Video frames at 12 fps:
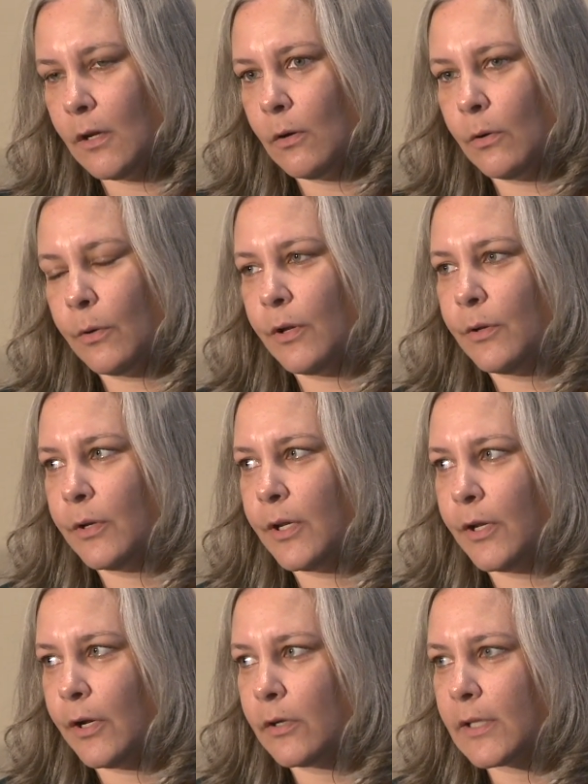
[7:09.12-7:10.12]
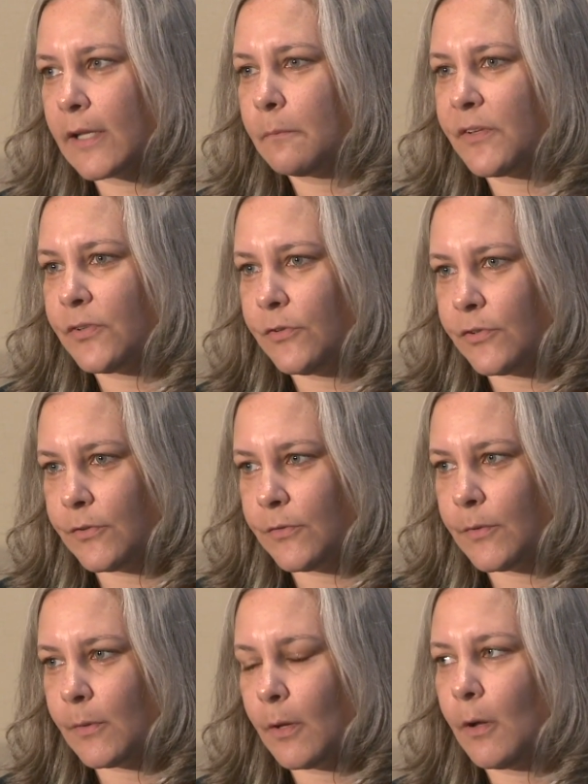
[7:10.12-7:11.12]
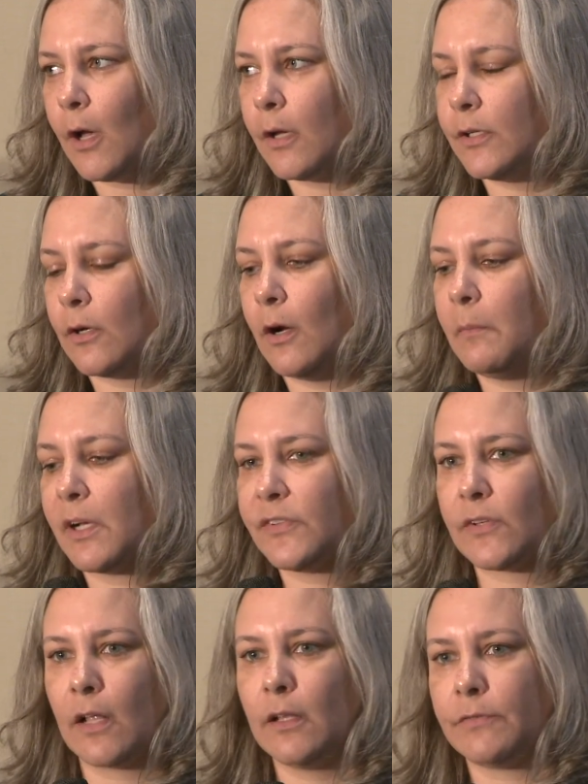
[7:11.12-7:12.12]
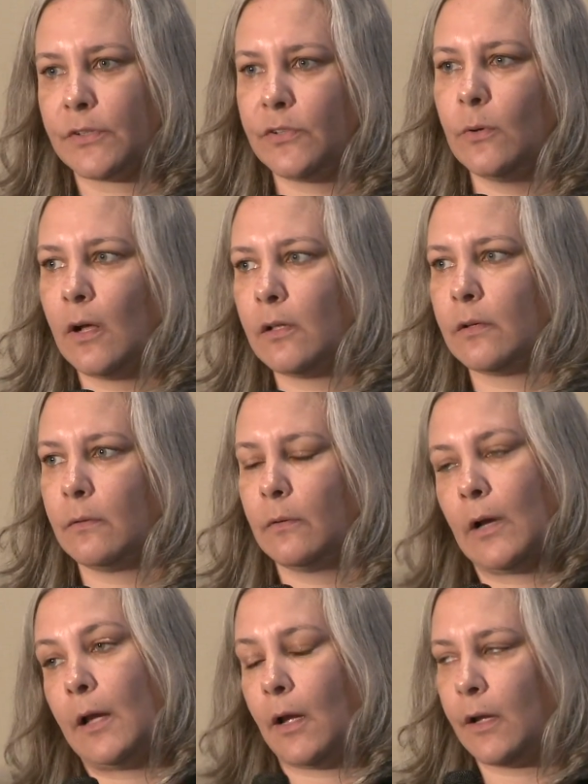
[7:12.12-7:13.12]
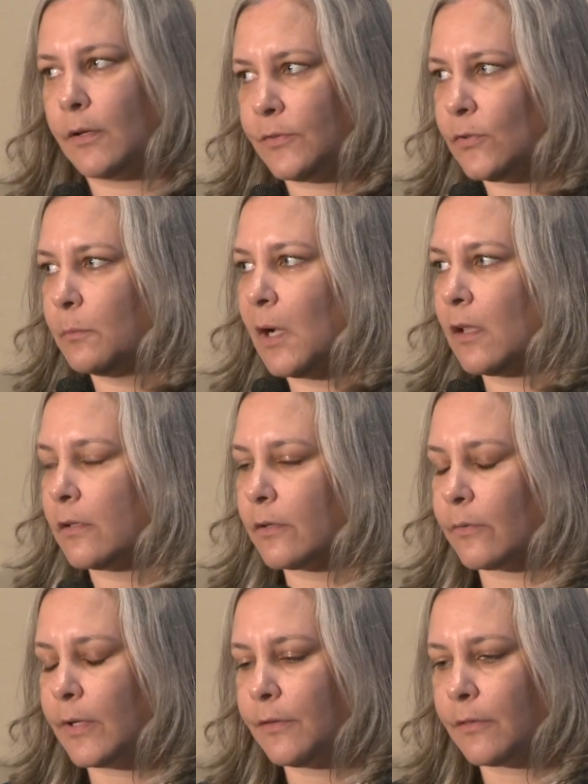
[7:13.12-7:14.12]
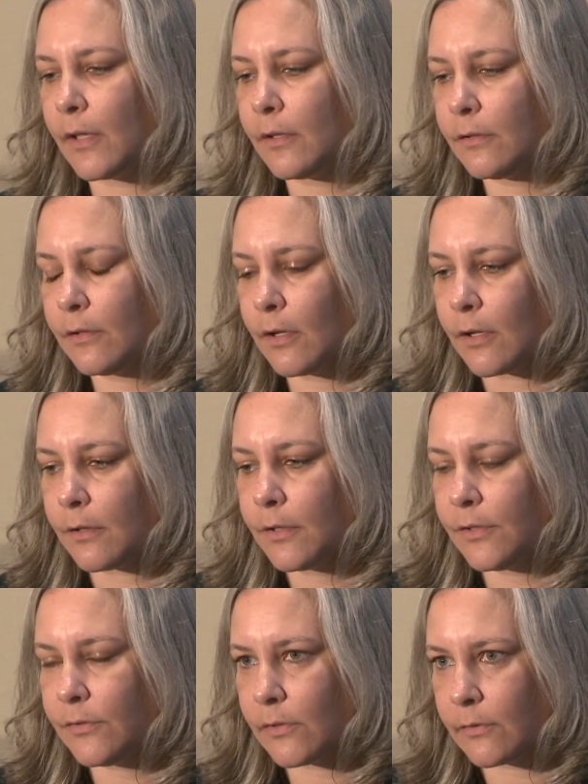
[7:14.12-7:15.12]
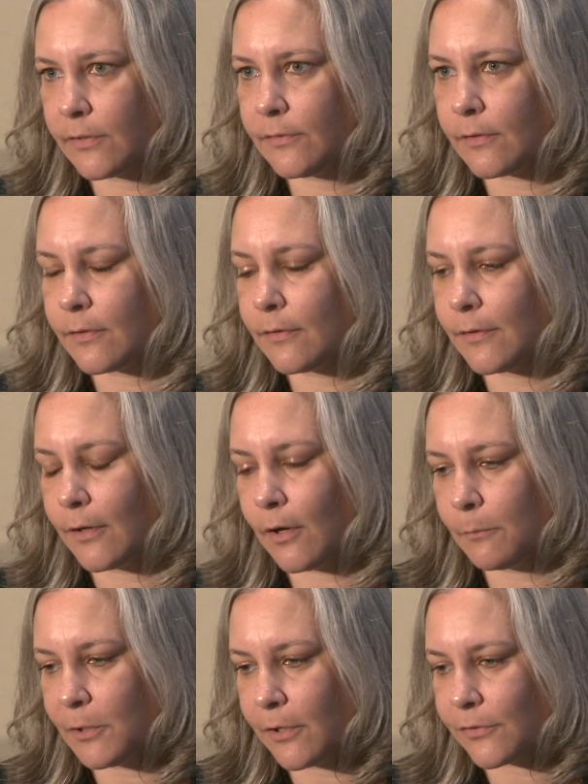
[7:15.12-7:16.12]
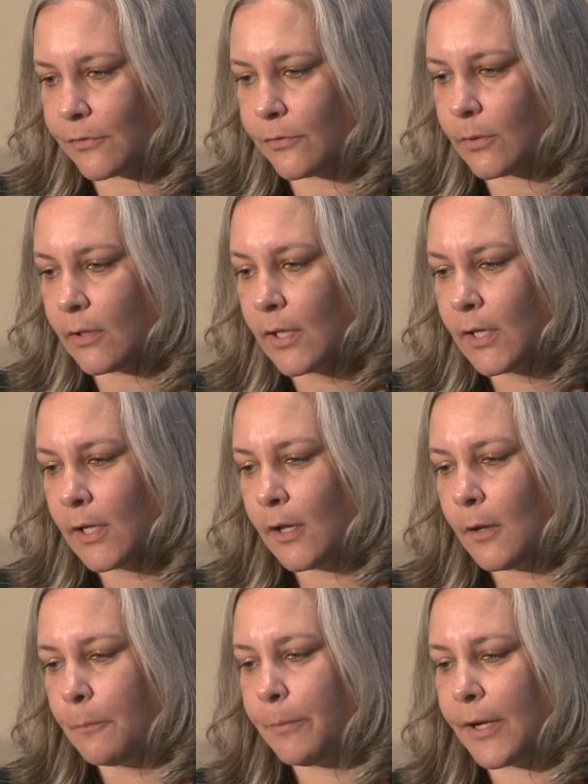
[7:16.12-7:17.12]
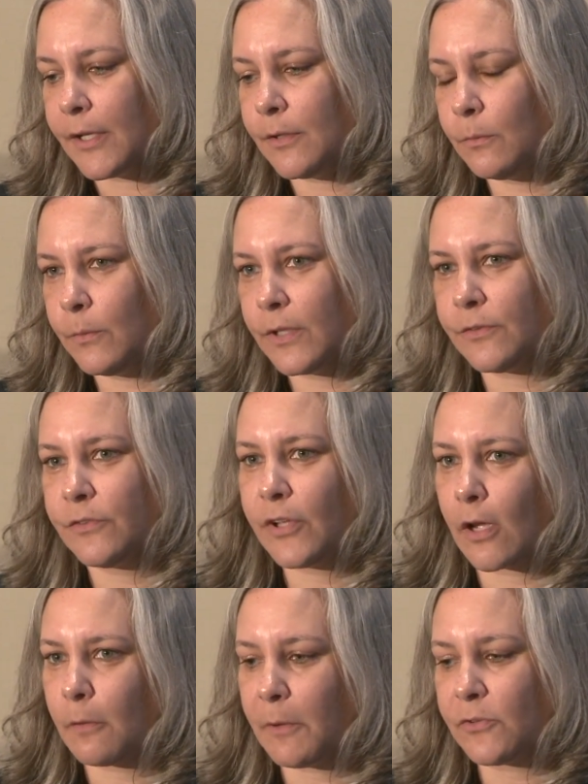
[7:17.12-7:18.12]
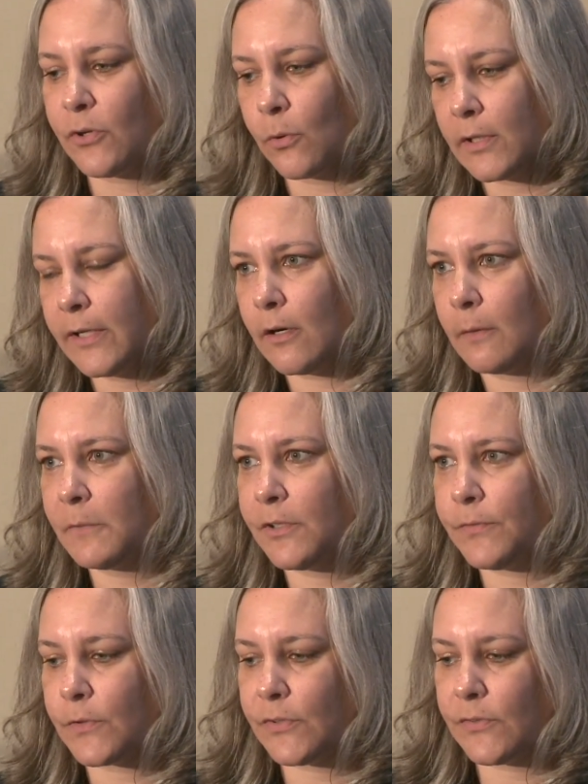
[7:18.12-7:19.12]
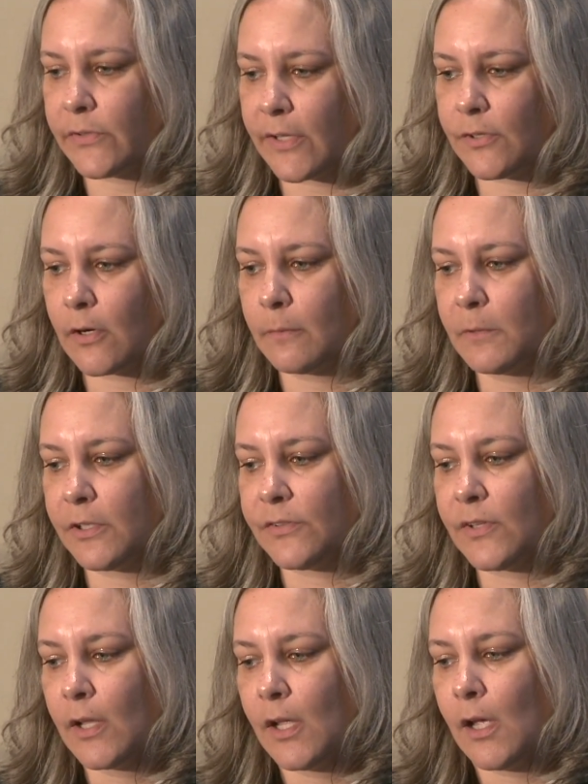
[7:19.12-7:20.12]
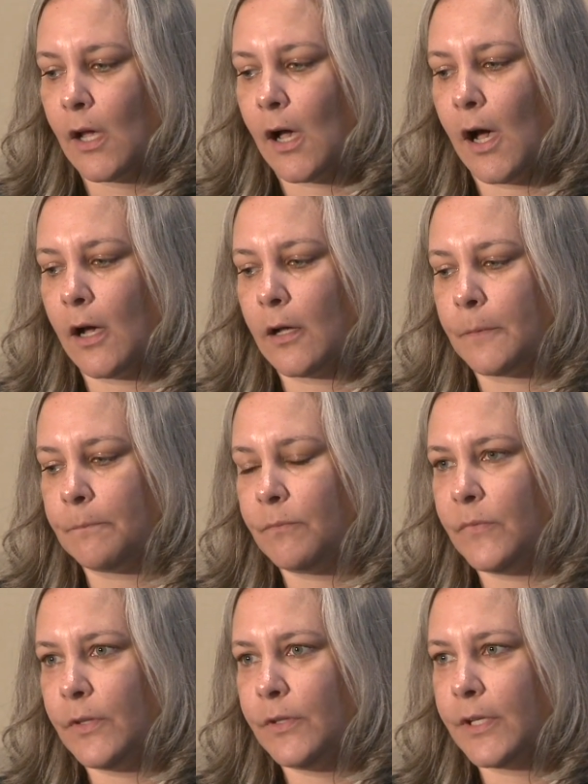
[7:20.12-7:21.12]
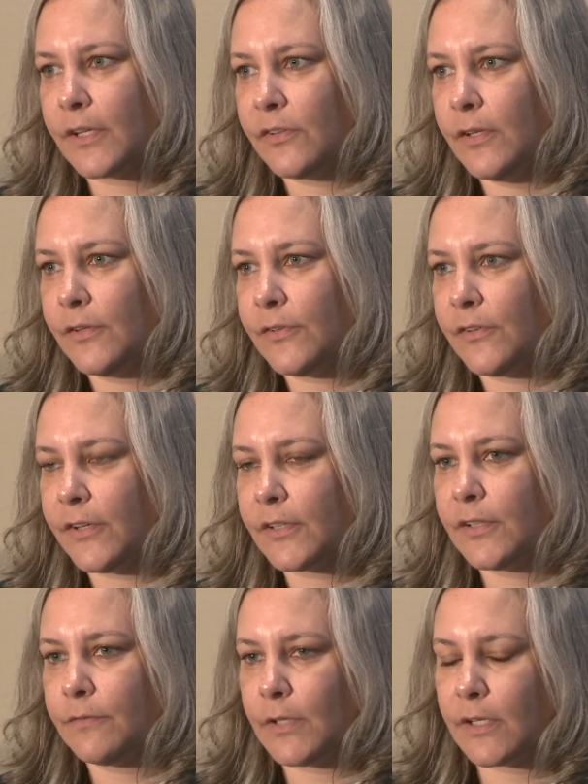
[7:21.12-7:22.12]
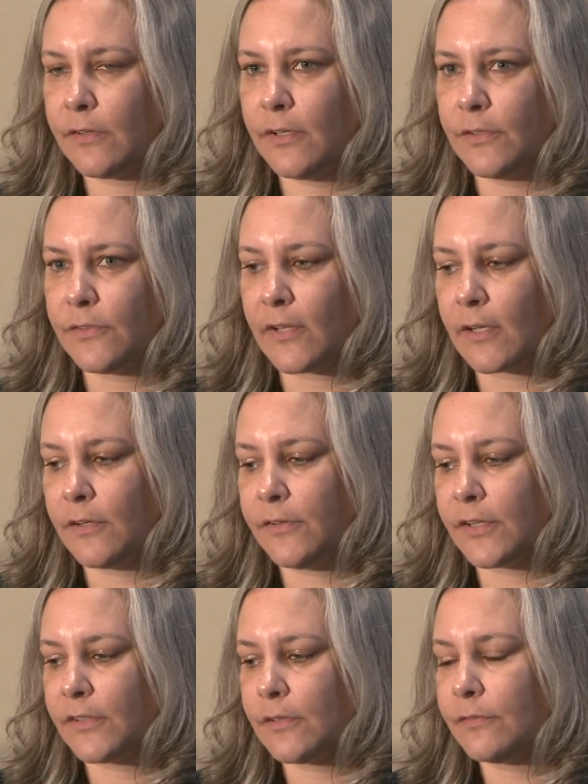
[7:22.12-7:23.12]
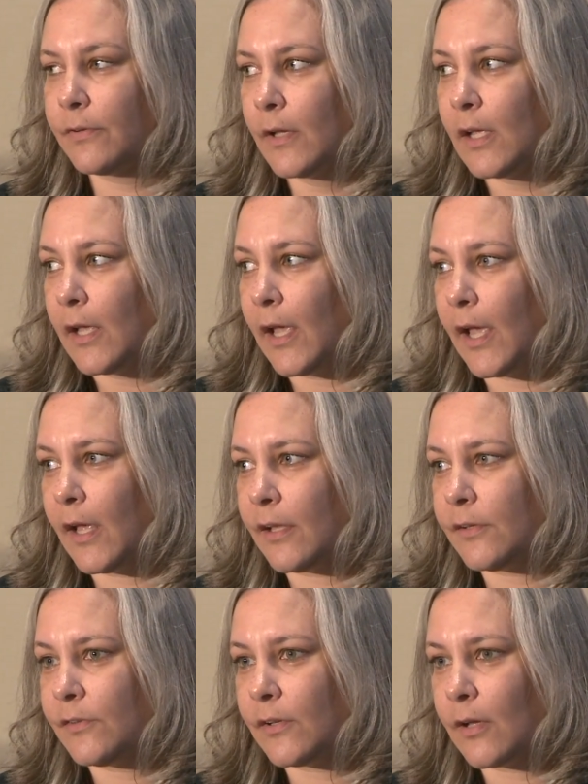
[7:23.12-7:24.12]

you hear a lot of messages, amongst all of us who I assume all agree that e-cigarettes are a harm reduction tool. But we can talk about totally harmless versus less harmless. Nicotine is addictive, nicotine is not addictive. And,